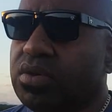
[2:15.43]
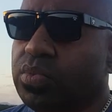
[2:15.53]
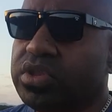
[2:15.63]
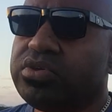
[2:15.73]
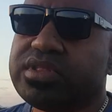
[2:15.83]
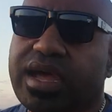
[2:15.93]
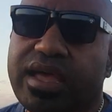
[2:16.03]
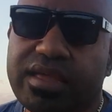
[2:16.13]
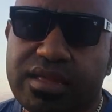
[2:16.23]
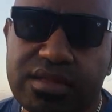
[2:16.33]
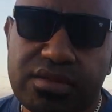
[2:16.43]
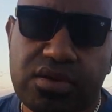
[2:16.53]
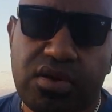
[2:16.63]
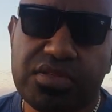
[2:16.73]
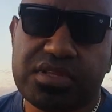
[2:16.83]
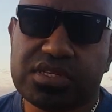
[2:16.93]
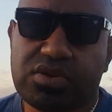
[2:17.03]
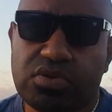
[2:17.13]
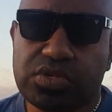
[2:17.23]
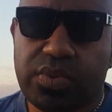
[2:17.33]
When you die, all this
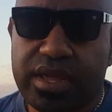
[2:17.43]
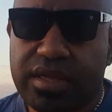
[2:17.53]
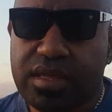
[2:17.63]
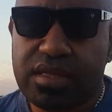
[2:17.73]
goes away.